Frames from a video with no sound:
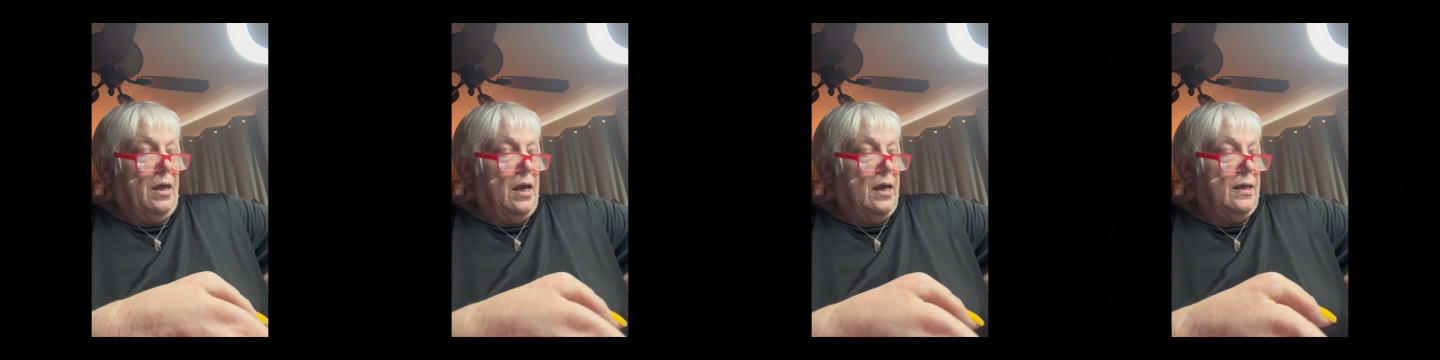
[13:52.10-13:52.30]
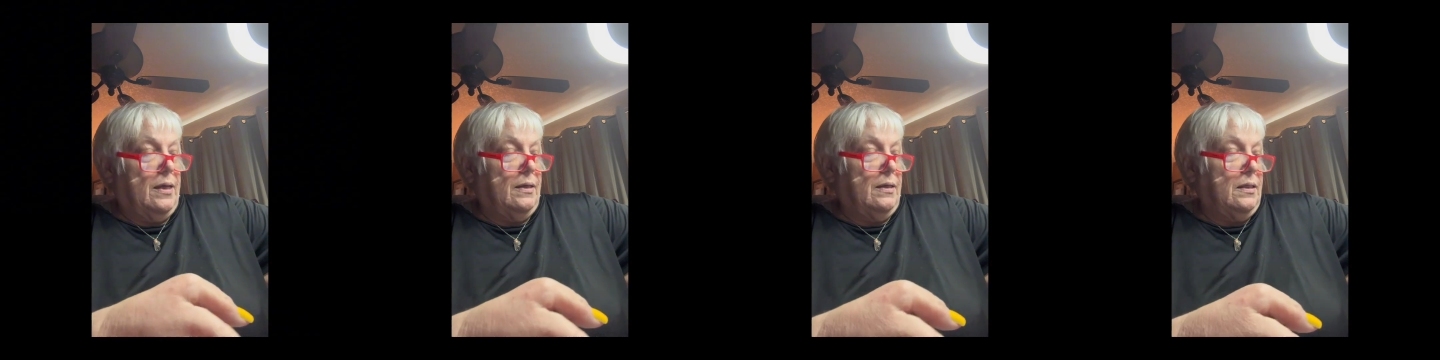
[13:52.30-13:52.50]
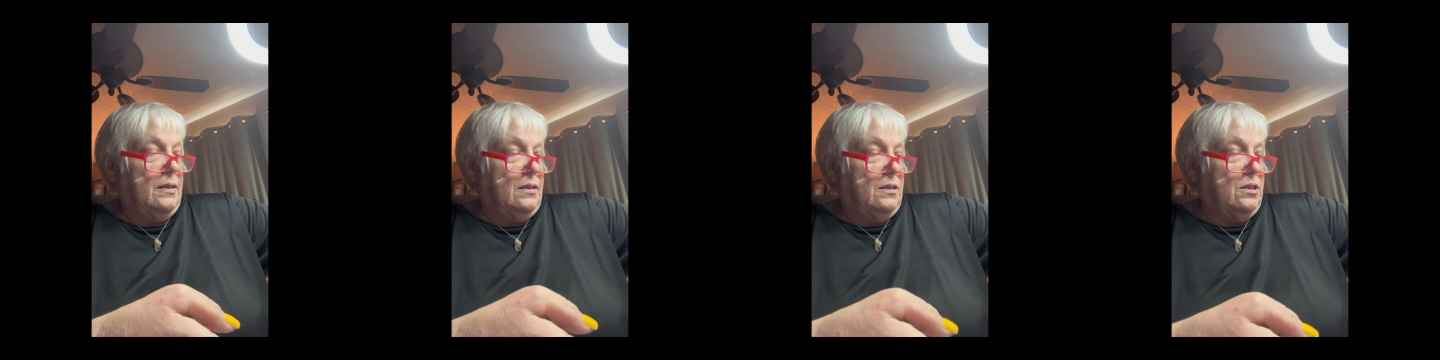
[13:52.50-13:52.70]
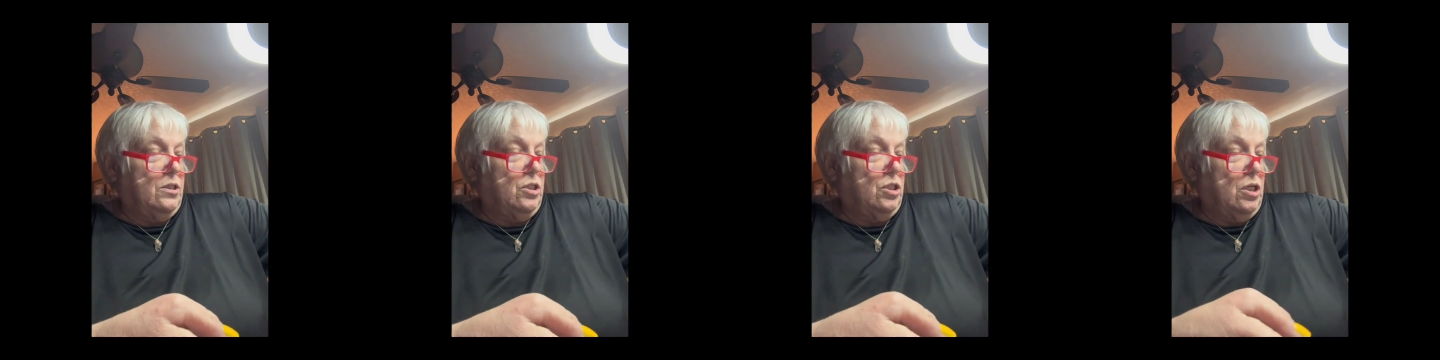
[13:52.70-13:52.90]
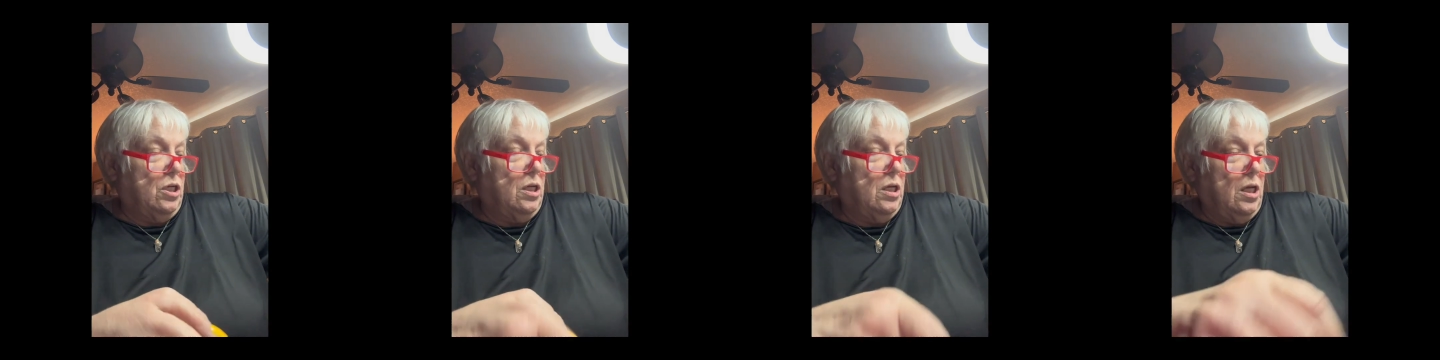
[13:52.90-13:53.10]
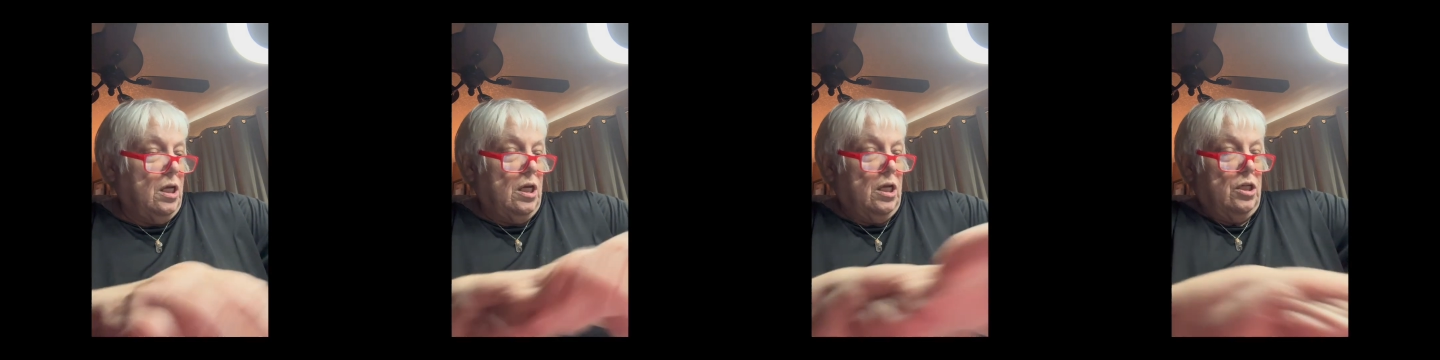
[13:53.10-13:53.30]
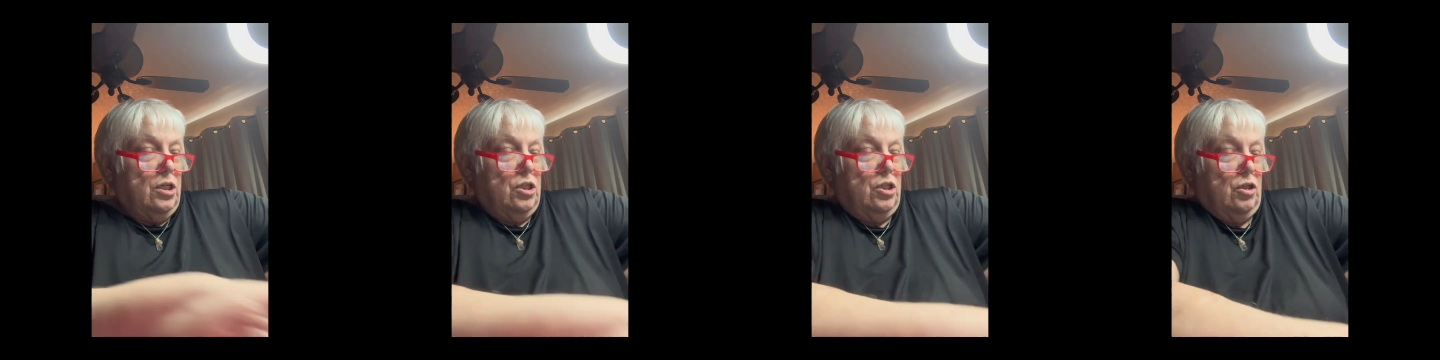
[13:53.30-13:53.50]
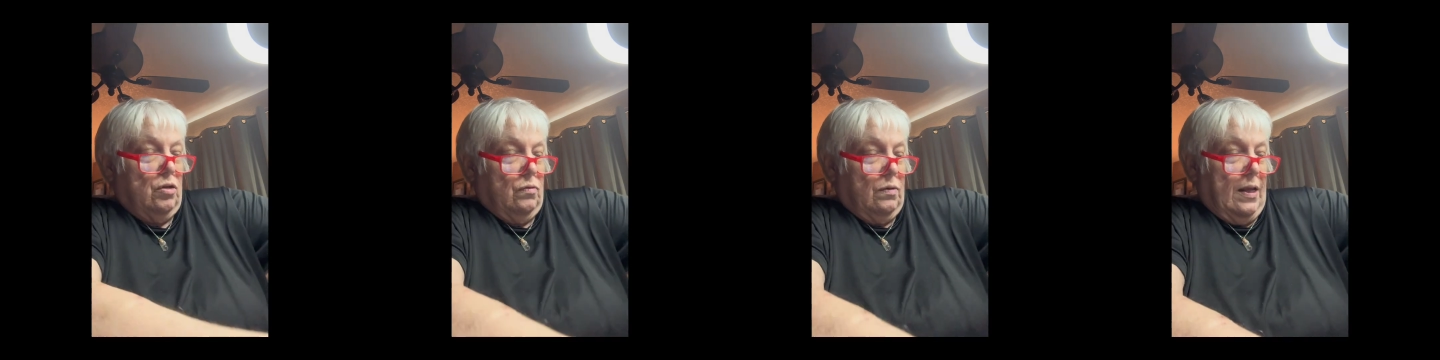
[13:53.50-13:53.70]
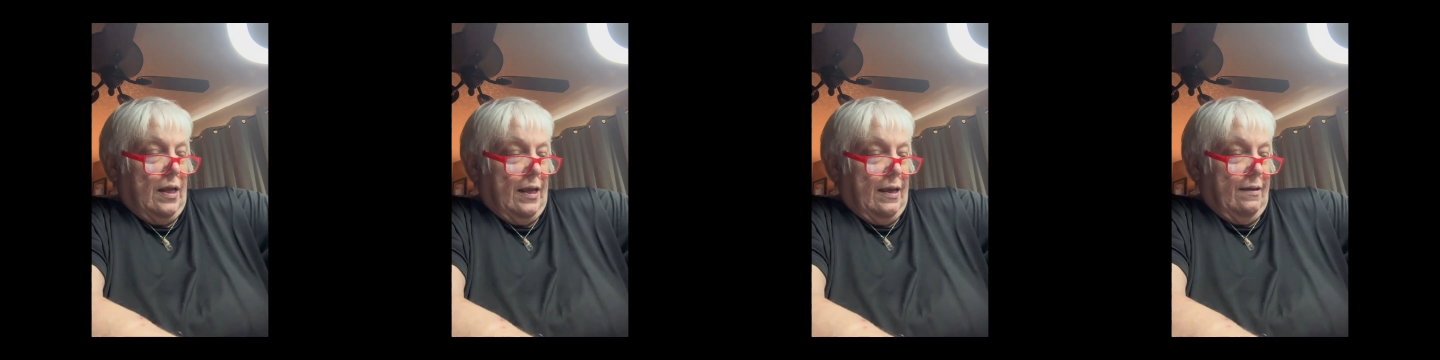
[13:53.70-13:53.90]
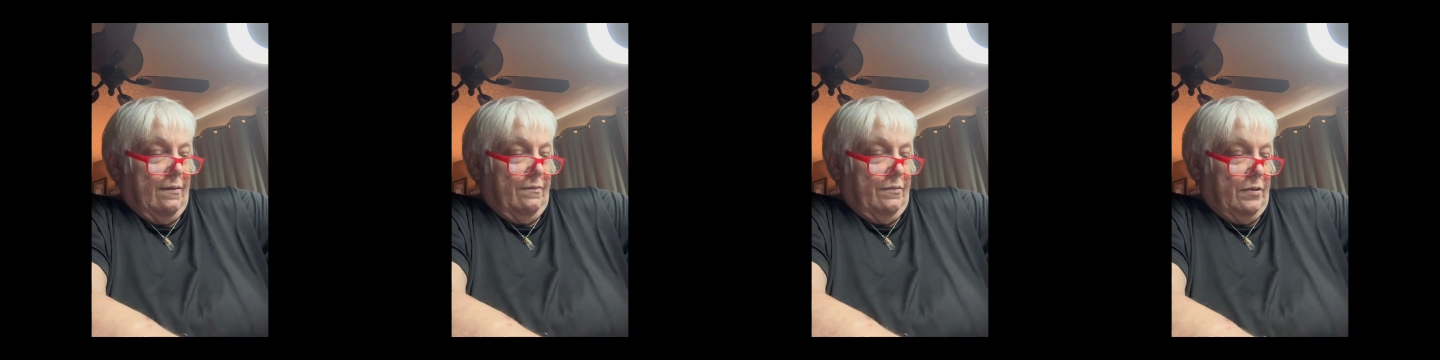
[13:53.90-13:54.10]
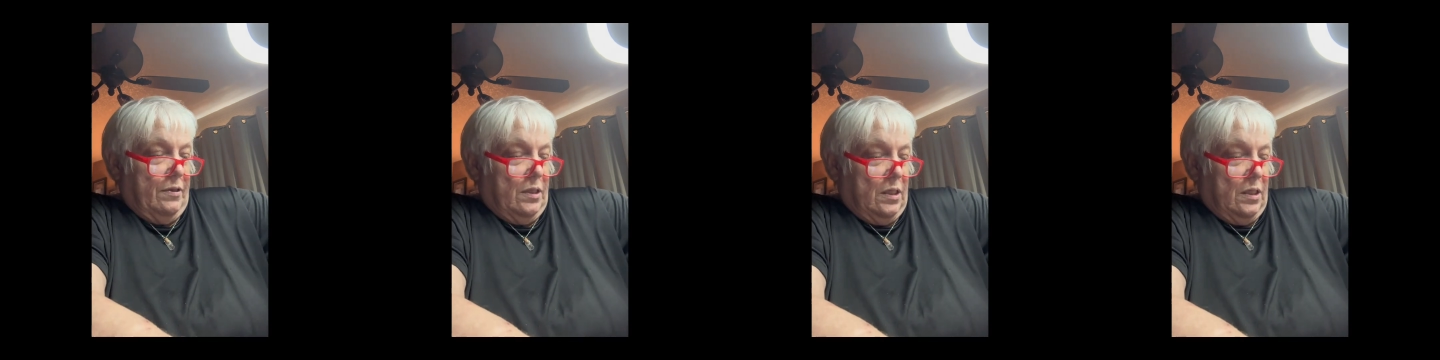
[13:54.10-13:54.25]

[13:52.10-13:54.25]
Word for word: I don't have,